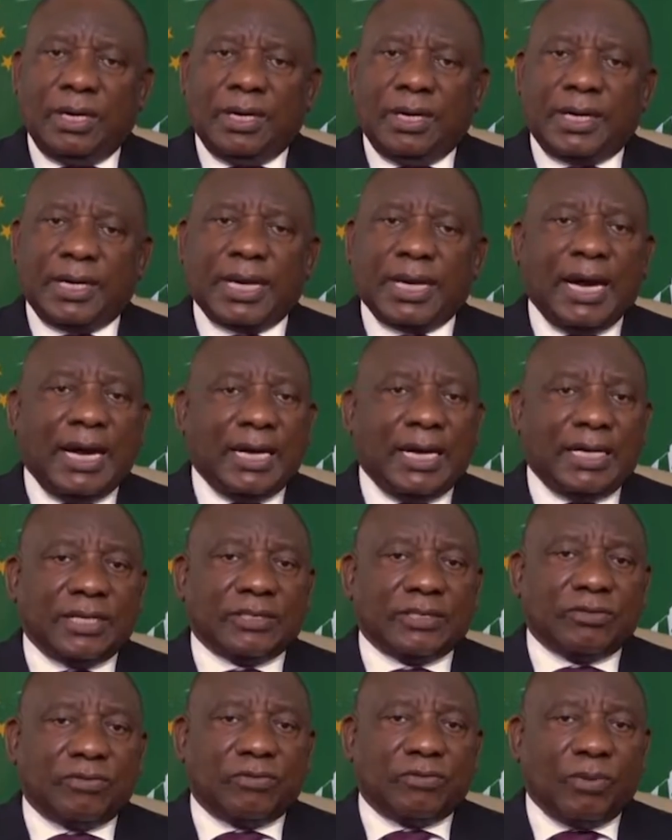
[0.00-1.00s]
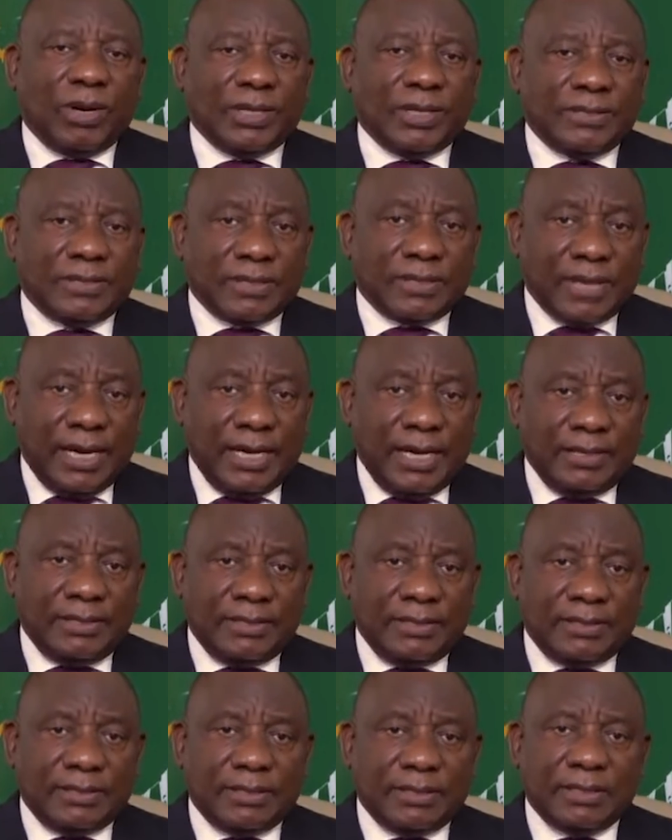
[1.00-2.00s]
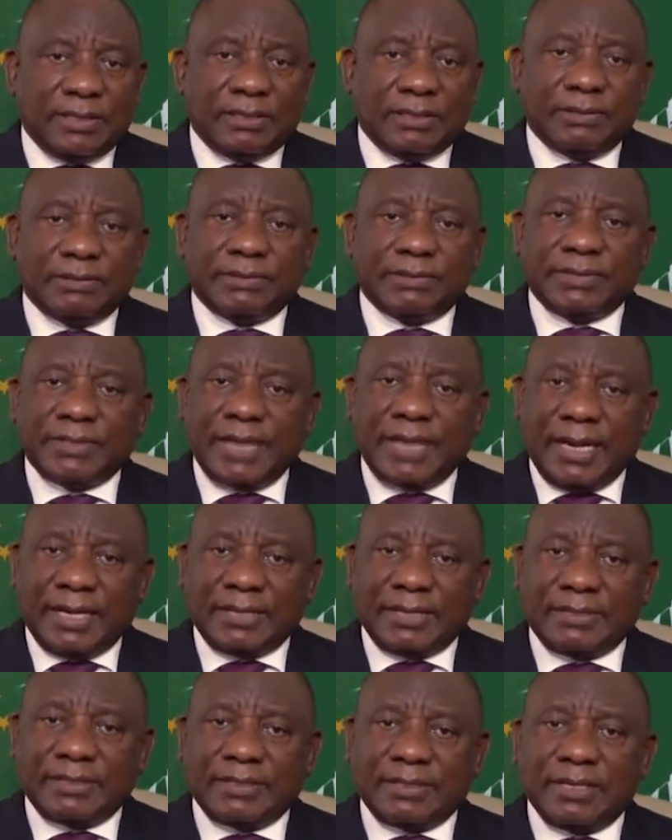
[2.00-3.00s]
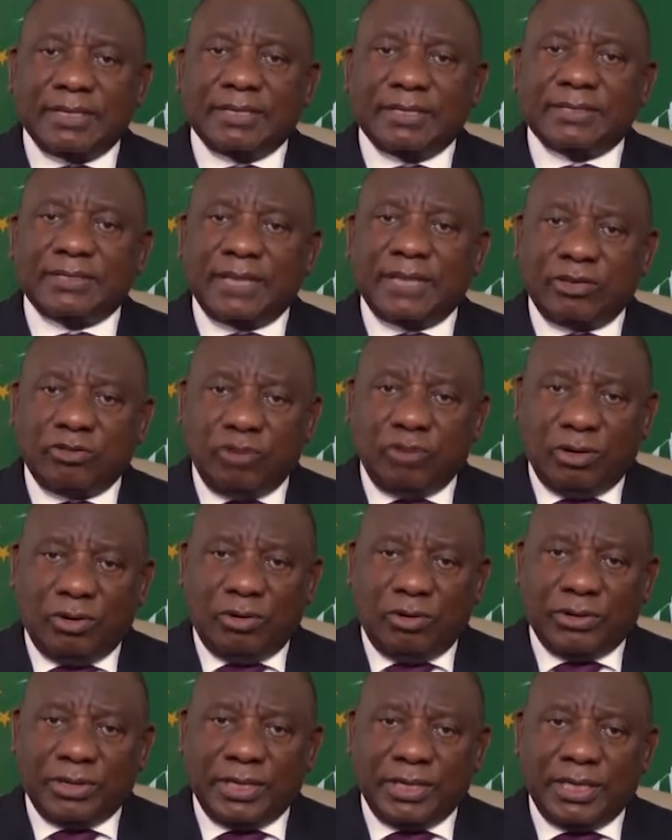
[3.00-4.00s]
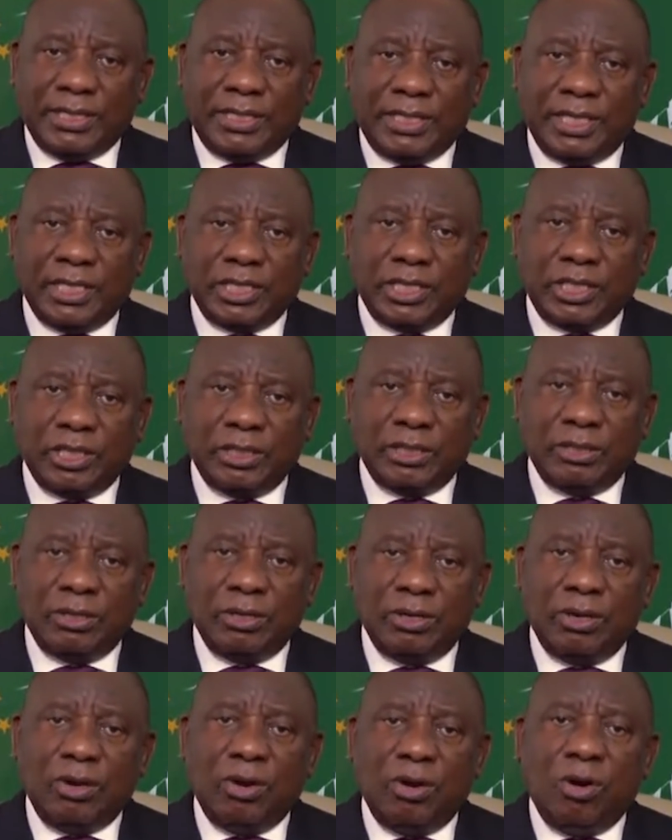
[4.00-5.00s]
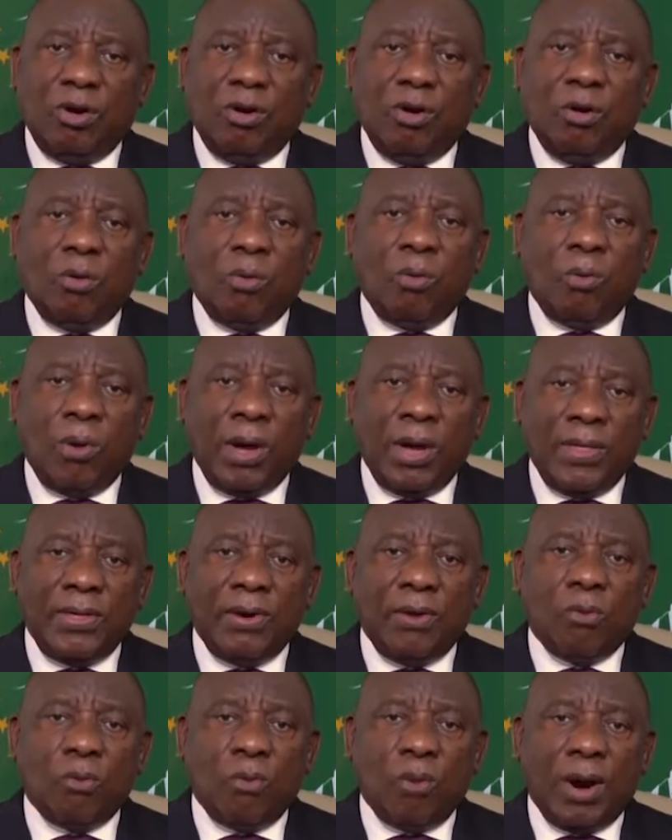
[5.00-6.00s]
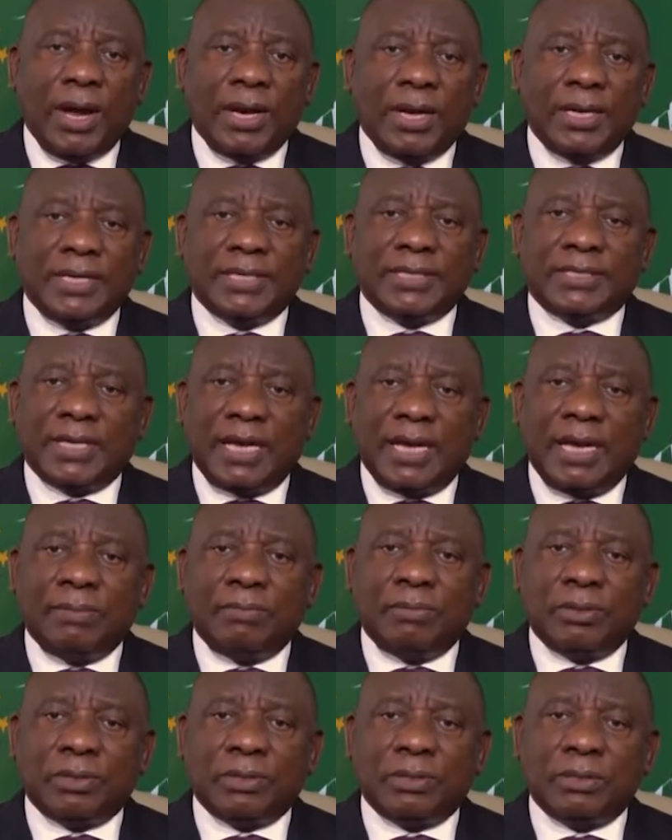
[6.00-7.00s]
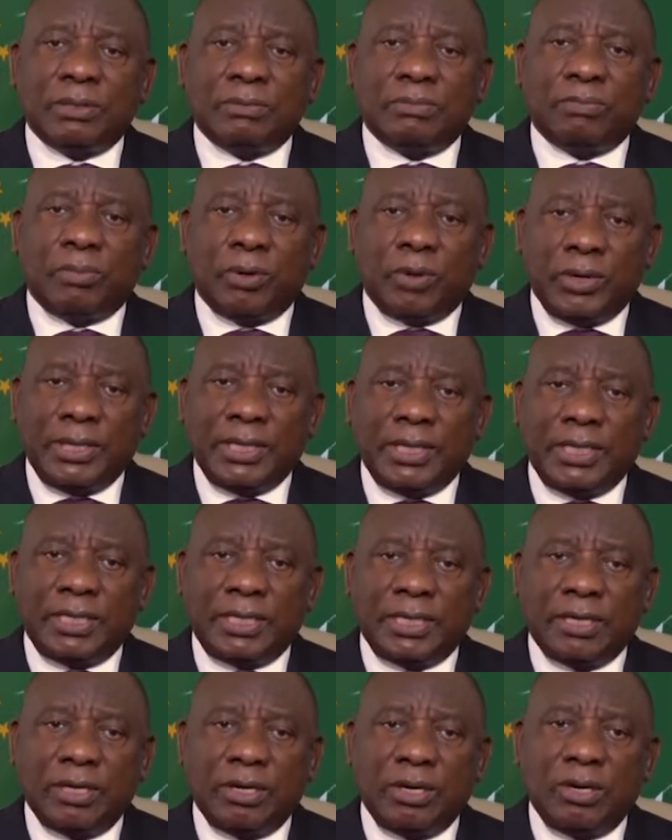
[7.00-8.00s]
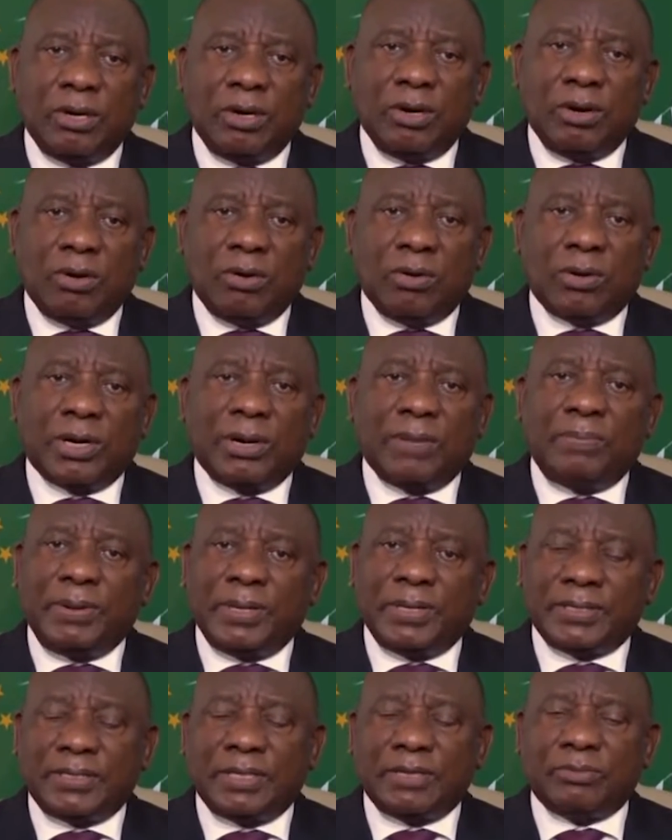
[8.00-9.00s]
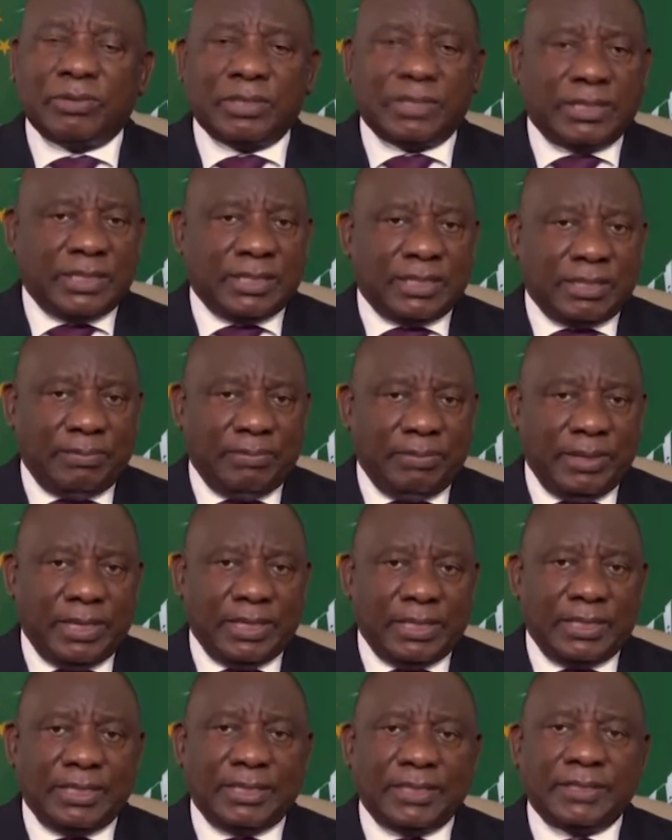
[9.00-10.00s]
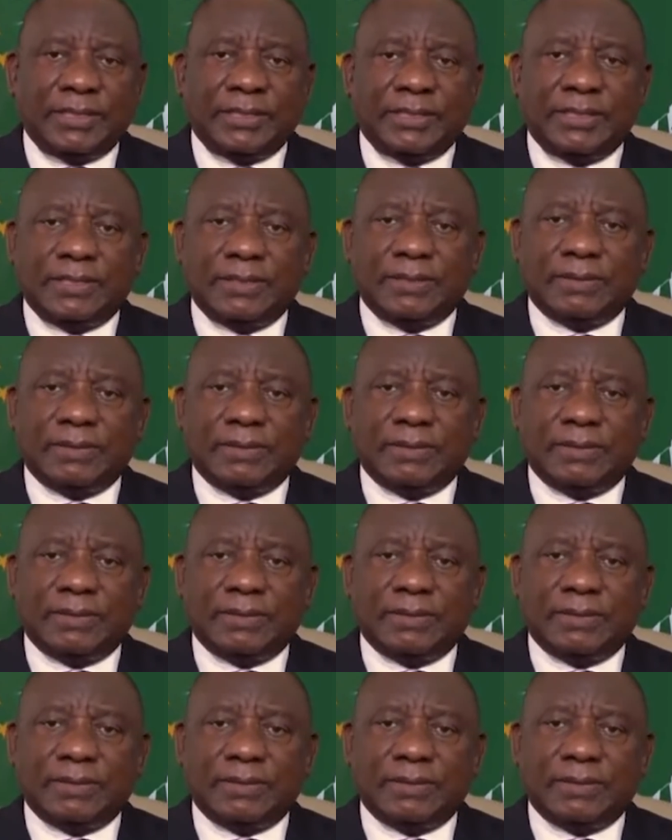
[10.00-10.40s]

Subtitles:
regardless of one's race, sex, sexual orientation, or whether one is able-bodied or a person with disabilities.